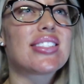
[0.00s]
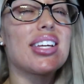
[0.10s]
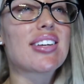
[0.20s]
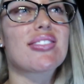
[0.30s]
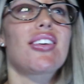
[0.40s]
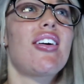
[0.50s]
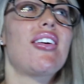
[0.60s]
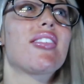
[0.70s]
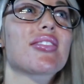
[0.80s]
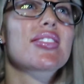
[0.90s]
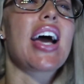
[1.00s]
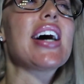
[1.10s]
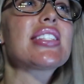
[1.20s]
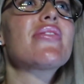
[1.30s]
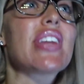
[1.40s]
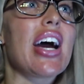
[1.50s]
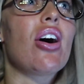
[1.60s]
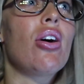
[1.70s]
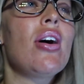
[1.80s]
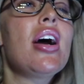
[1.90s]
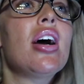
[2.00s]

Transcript: 6 songs as of now.